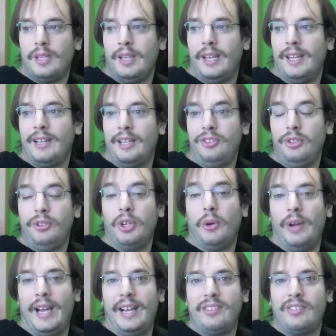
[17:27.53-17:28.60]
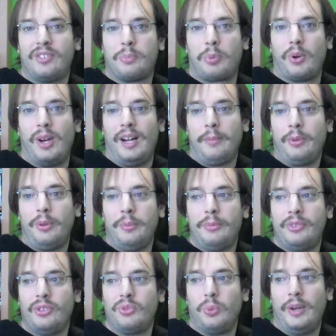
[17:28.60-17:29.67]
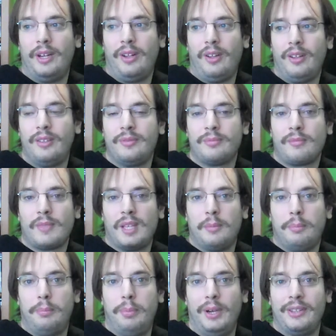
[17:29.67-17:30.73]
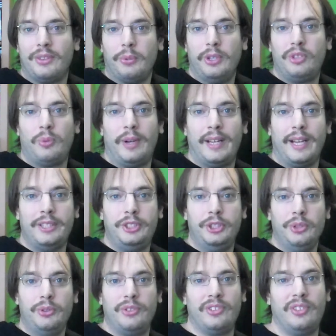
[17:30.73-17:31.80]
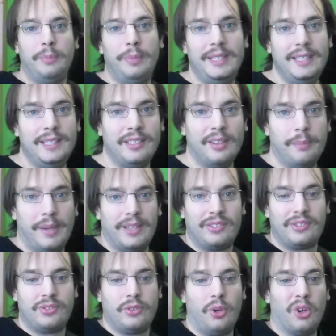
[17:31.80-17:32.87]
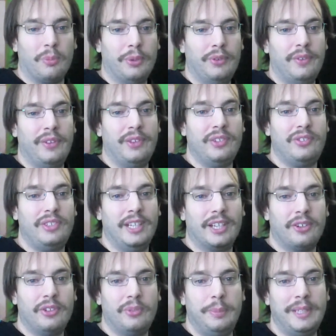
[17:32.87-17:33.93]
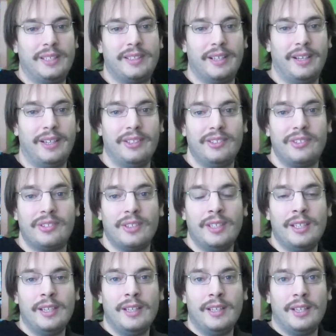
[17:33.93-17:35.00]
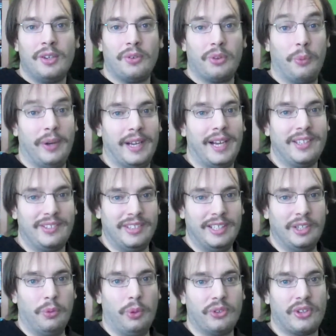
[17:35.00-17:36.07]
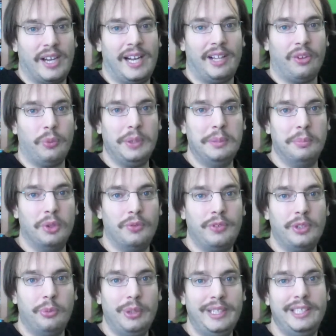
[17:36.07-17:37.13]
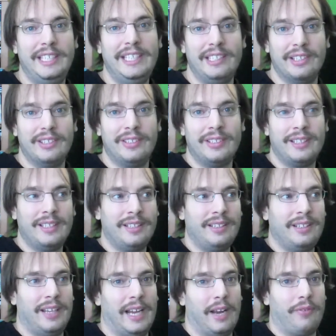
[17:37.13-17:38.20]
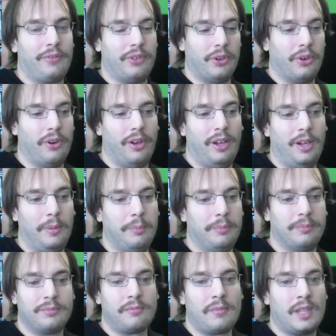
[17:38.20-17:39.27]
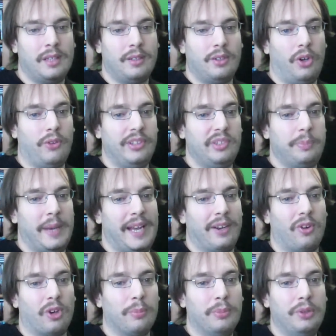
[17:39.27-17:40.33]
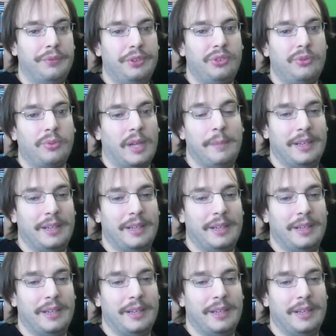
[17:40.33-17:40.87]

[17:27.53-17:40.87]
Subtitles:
and I do know it has its problems as well, but the reason why I choose it to be the best horror movie of this year is because, the way I see it, it was the Halloween movie we needed after all these bad horror movies,